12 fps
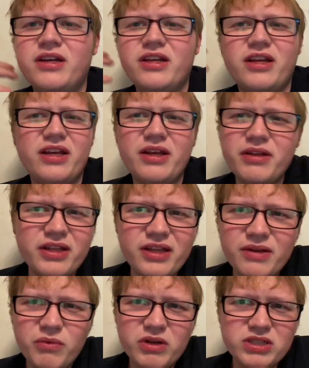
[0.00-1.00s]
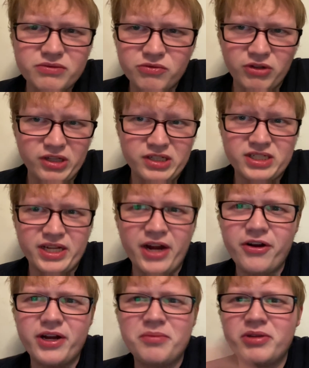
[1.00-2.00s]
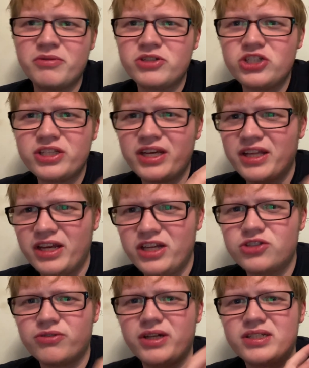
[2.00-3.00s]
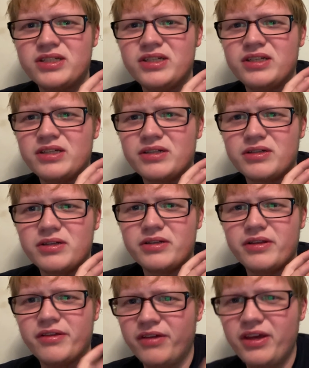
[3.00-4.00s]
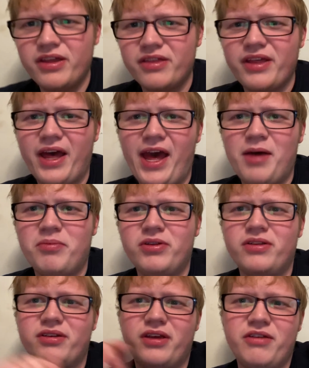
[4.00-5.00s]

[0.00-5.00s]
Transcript: it wasn't really scary, but it was just, like, an interesting thing that happened.